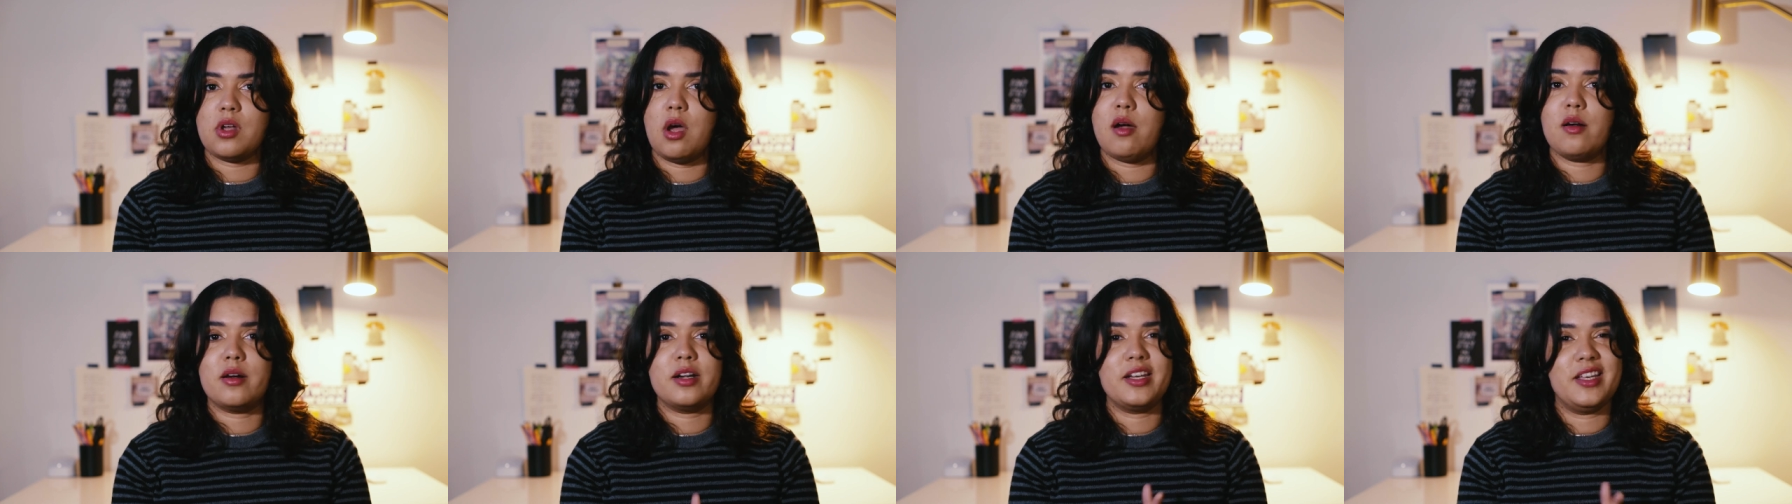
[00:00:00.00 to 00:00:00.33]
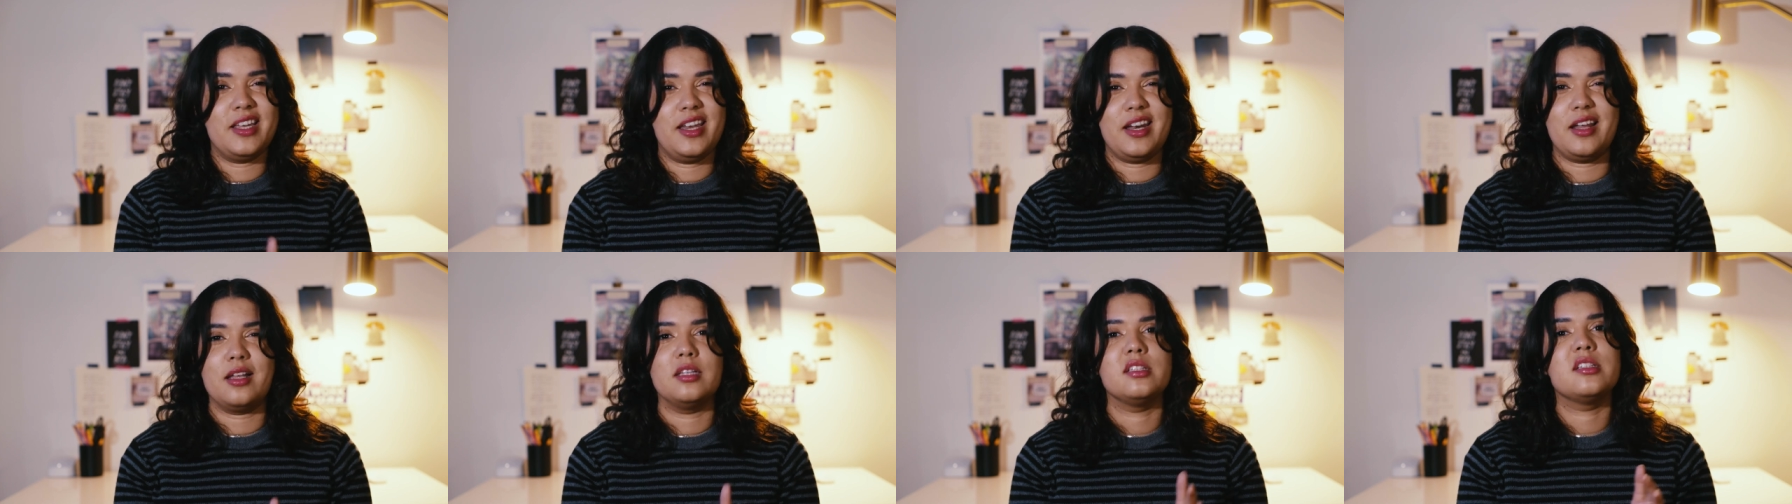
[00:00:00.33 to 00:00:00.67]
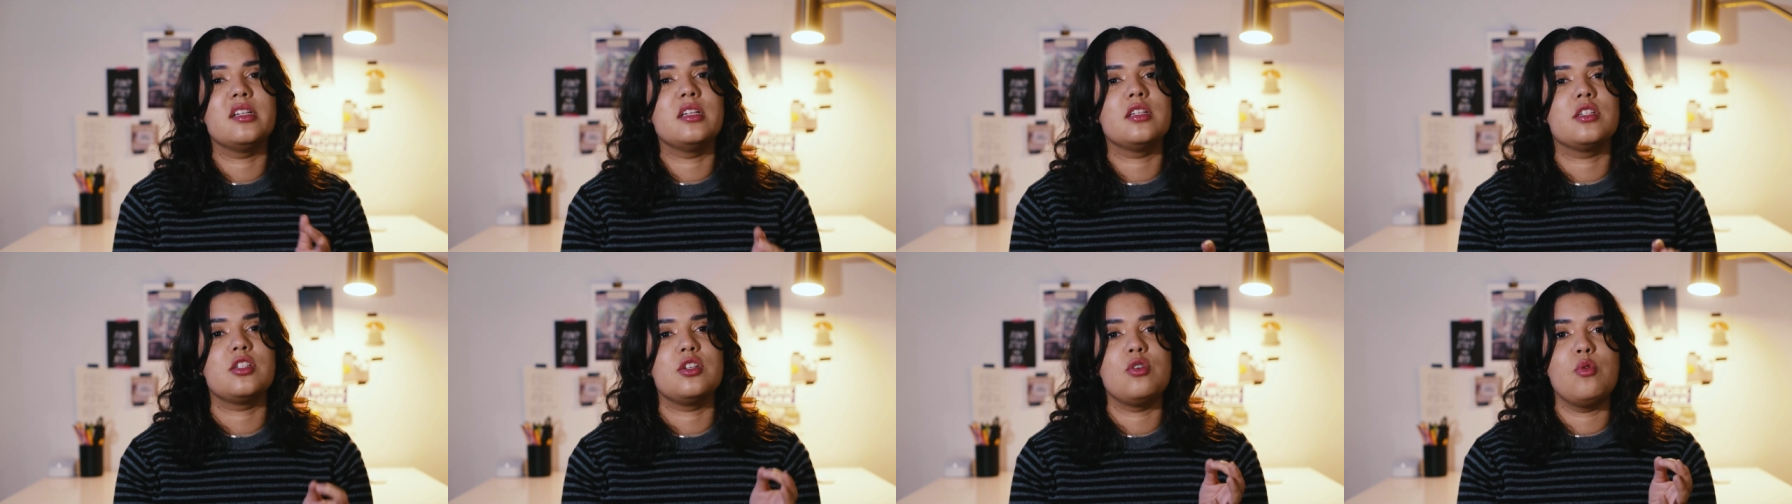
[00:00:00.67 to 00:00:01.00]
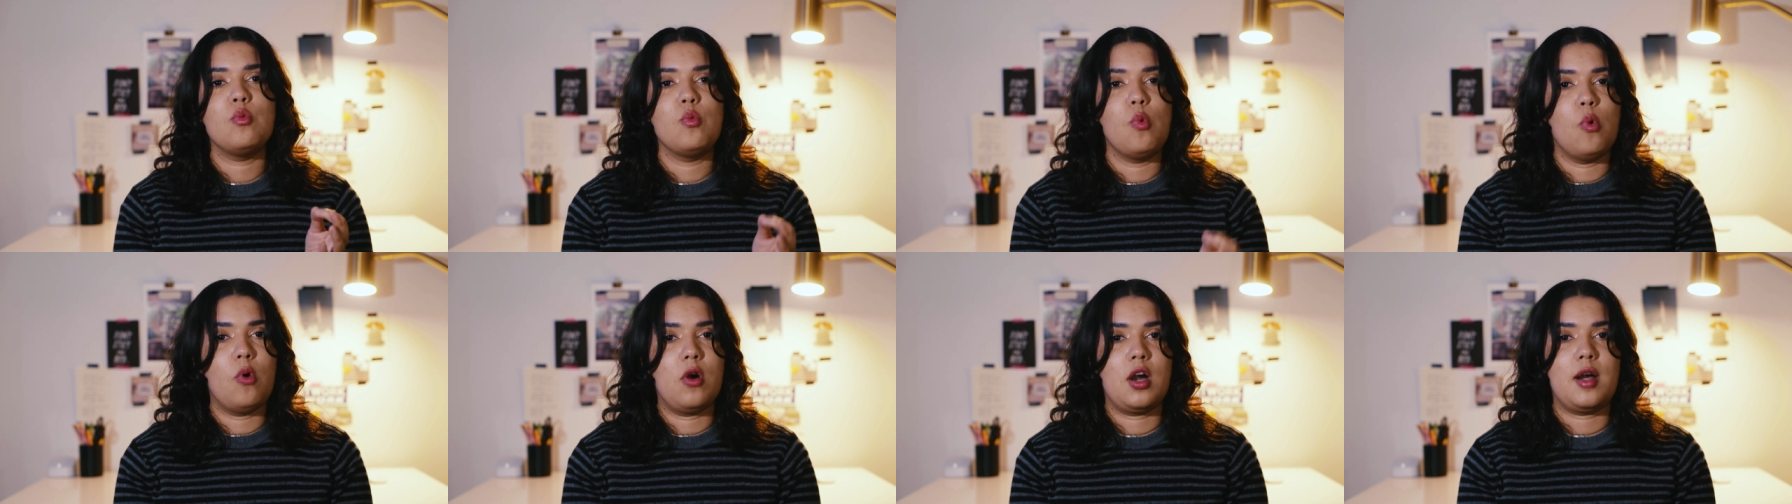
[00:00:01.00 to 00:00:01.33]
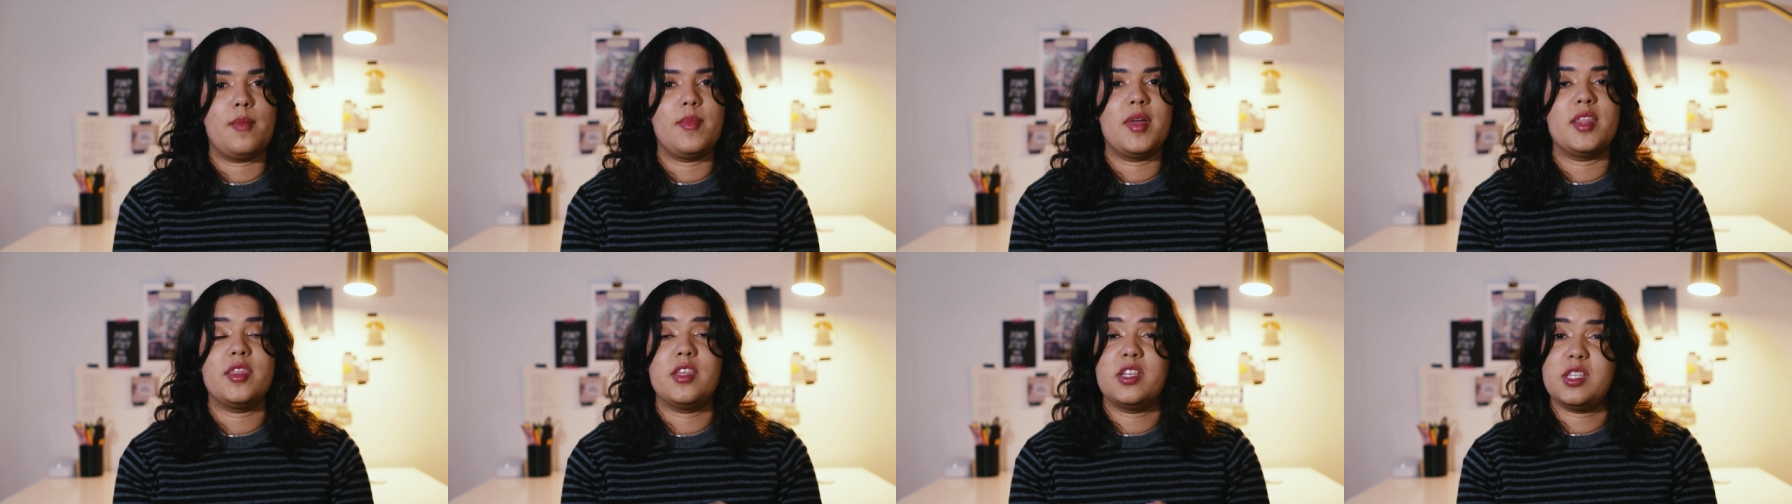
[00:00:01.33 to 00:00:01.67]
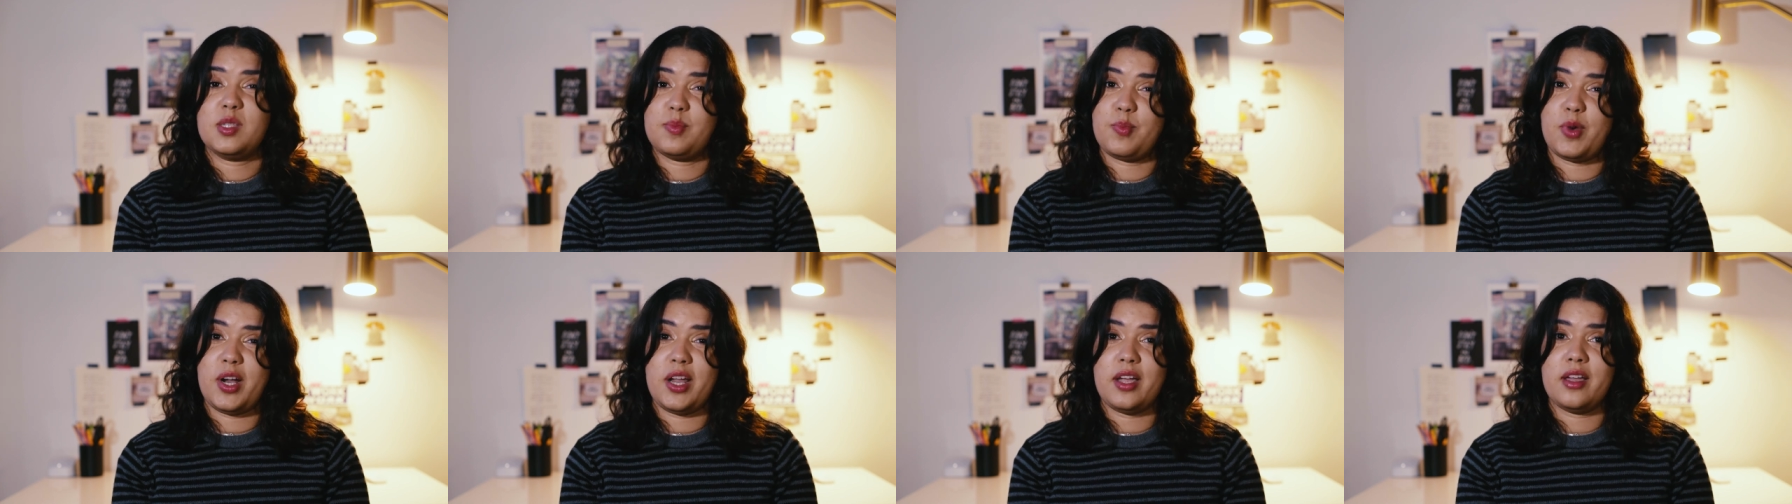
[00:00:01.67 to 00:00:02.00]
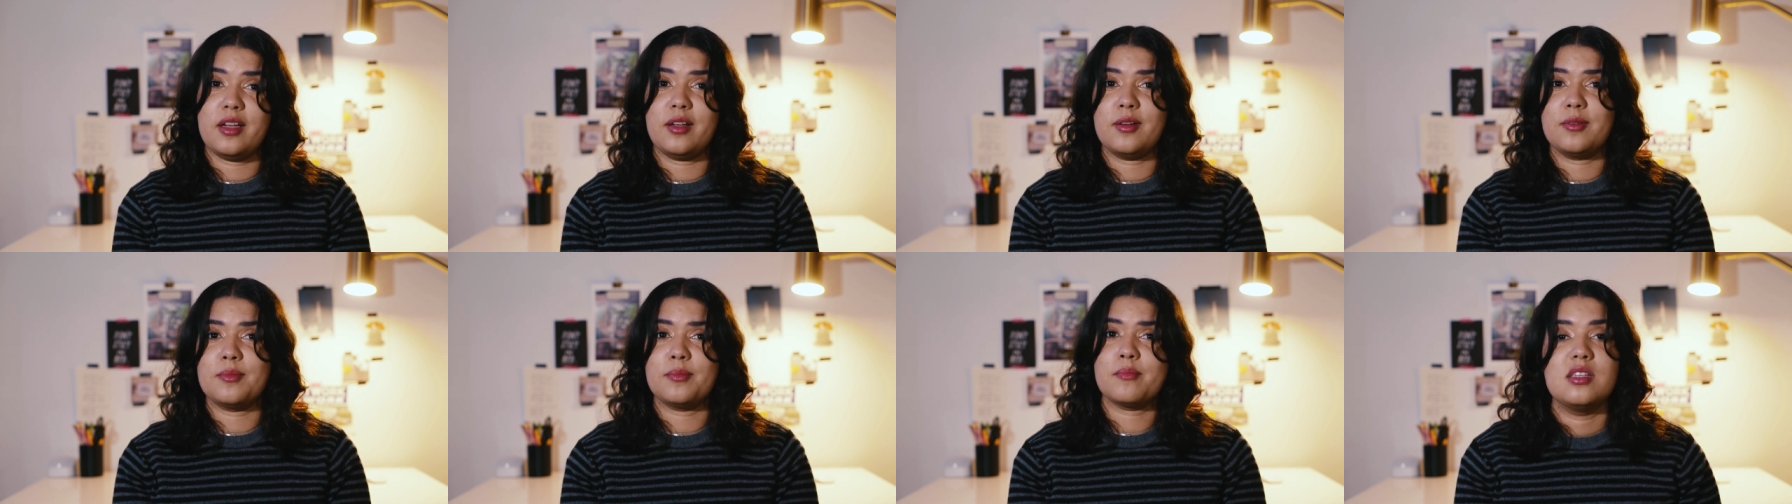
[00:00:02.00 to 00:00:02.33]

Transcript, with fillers: already getting a little too warm in the spring.